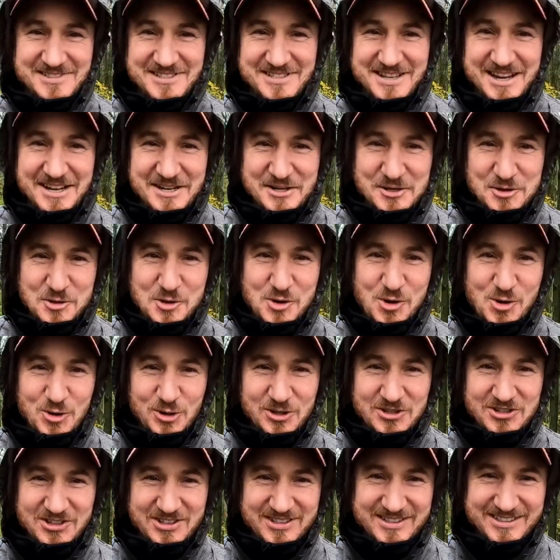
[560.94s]
Stan, are you
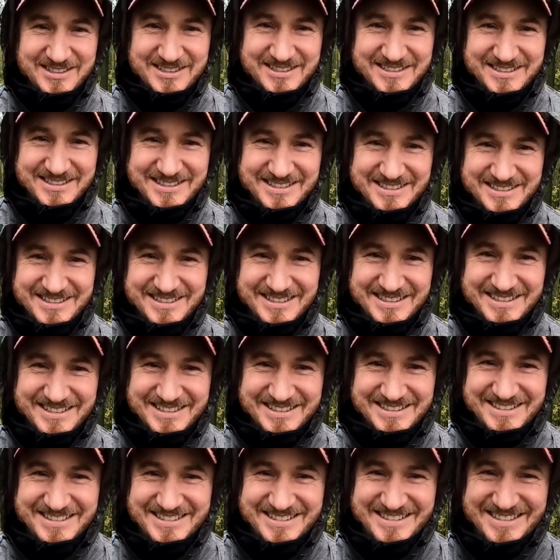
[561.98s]
cold? Ah.
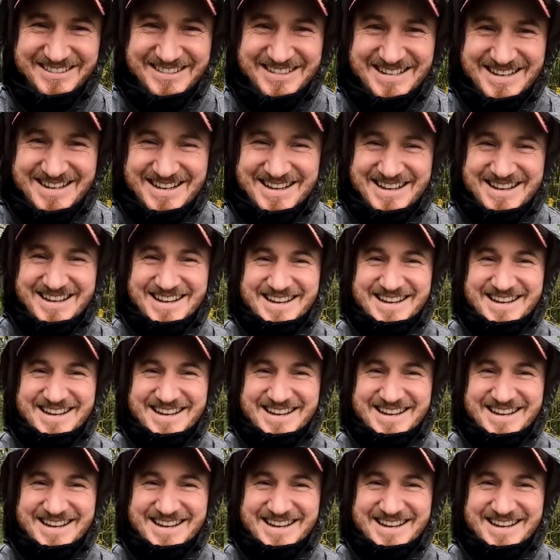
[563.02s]
Oh.